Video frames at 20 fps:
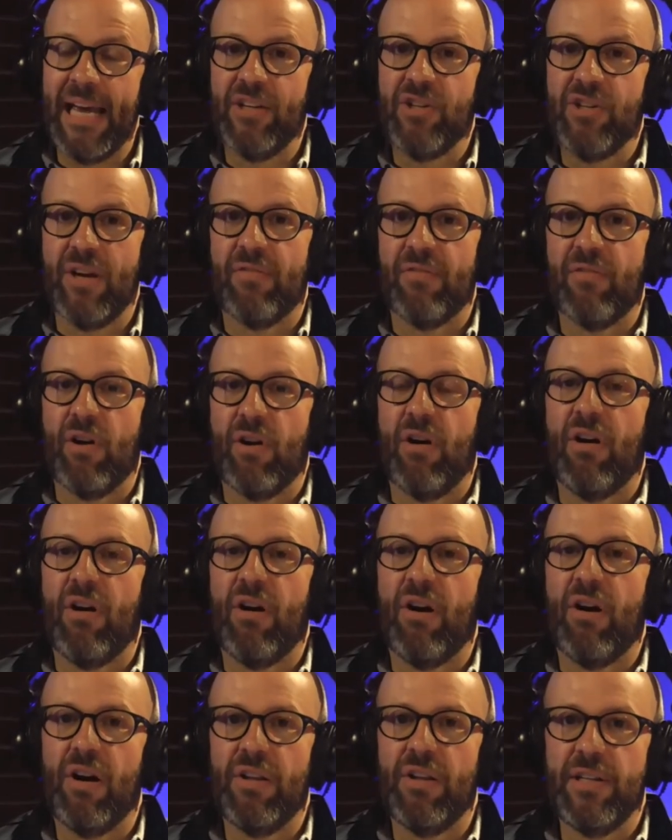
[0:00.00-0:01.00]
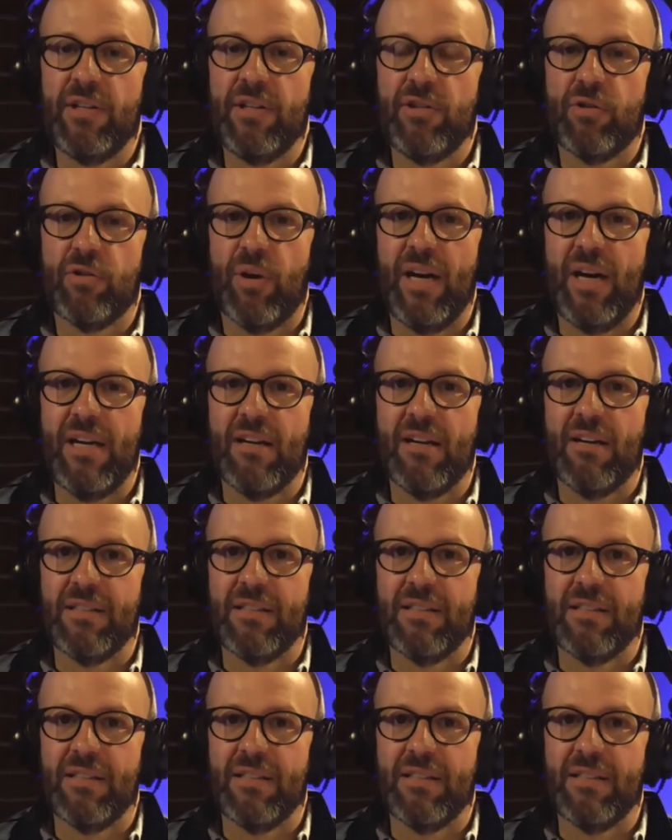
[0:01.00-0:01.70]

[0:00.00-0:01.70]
and you have all these great young